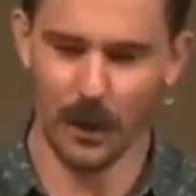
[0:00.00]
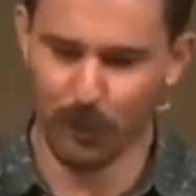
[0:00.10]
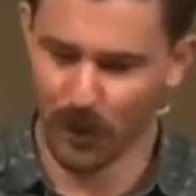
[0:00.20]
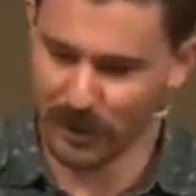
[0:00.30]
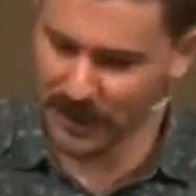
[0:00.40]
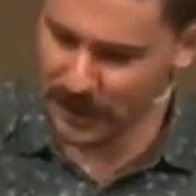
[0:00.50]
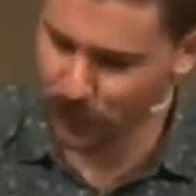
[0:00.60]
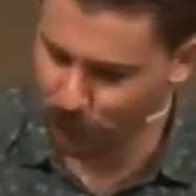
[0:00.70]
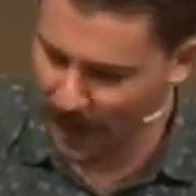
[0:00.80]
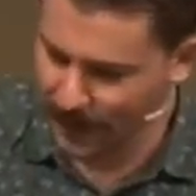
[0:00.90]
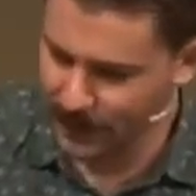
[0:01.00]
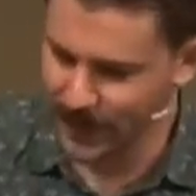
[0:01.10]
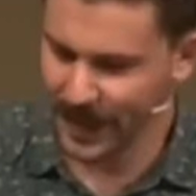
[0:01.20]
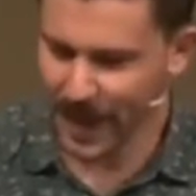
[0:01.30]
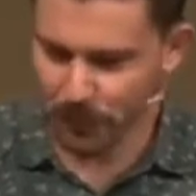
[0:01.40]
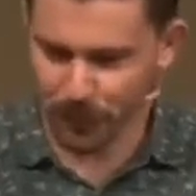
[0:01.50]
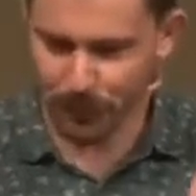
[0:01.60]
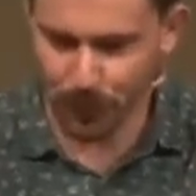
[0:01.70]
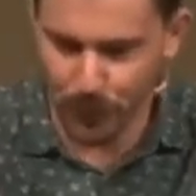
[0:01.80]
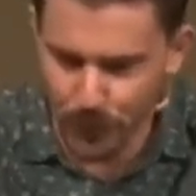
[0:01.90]
The previous grace that came
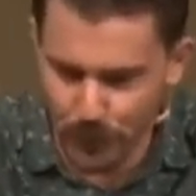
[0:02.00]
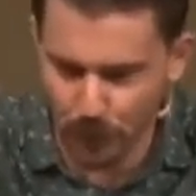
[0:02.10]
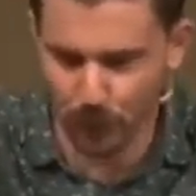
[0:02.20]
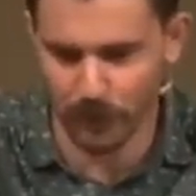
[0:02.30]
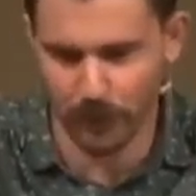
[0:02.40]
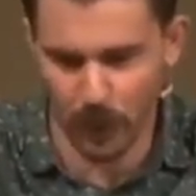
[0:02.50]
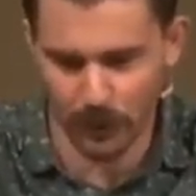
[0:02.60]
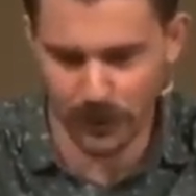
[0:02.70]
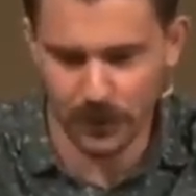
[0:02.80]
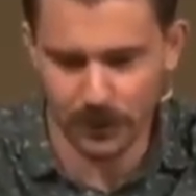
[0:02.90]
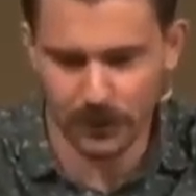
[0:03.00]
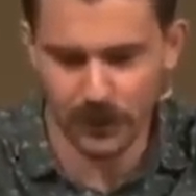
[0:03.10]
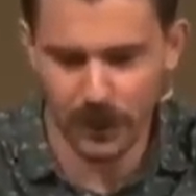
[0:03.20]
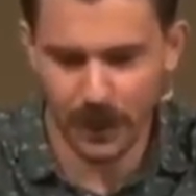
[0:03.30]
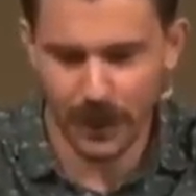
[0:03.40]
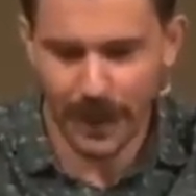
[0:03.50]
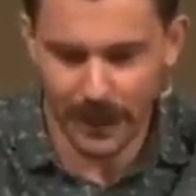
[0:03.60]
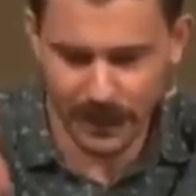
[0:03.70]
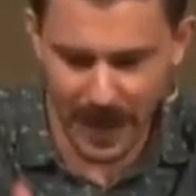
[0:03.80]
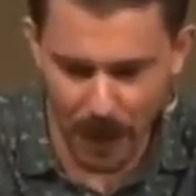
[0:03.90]
through the law of Moses
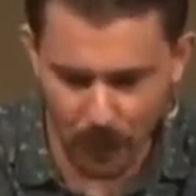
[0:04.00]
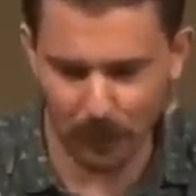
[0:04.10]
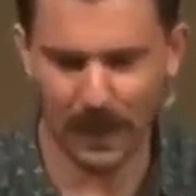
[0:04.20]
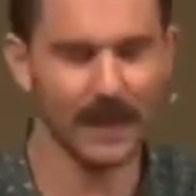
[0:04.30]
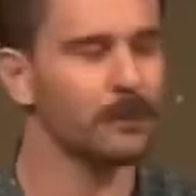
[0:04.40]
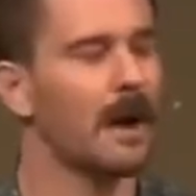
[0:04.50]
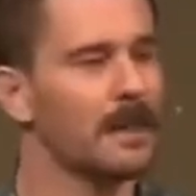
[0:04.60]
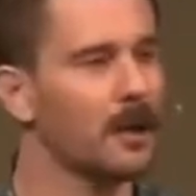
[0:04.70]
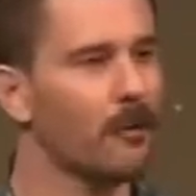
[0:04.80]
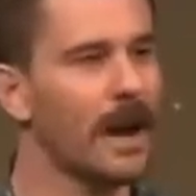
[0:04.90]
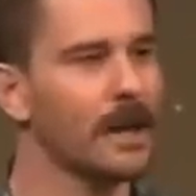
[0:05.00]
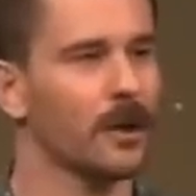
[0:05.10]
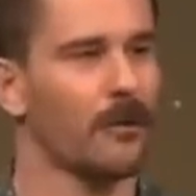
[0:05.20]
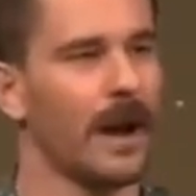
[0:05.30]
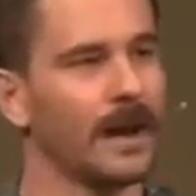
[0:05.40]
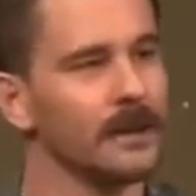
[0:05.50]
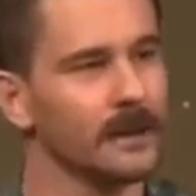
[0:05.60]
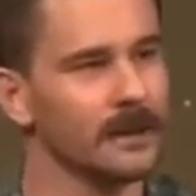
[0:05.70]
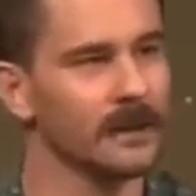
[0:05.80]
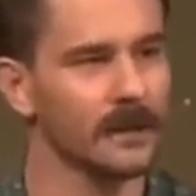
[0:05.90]
is now replaced by the greater
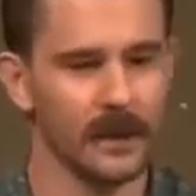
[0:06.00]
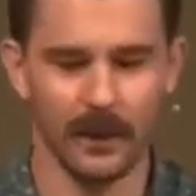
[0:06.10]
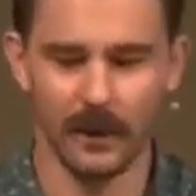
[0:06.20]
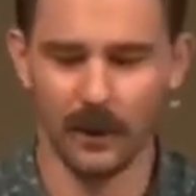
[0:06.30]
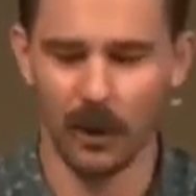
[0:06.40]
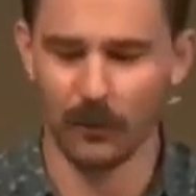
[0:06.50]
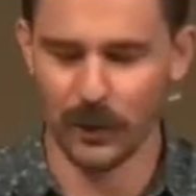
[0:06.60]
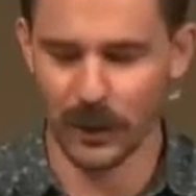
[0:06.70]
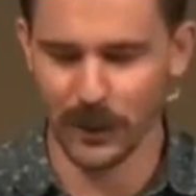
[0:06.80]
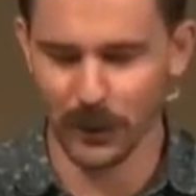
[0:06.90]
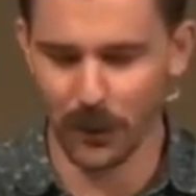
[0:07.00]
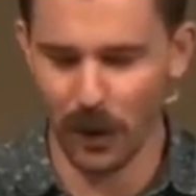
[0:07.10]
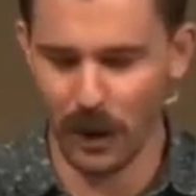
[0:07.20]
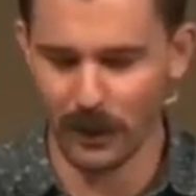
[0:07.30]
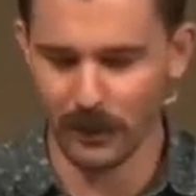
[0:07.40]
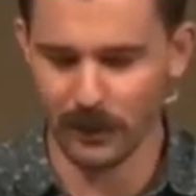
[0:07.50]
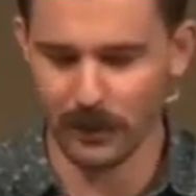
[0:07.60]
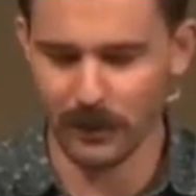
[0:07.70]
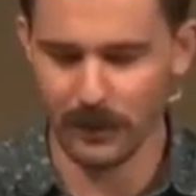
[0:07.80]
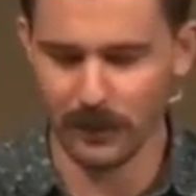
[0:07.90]
grace of Jesus
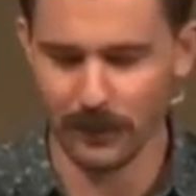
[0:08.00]
Christ.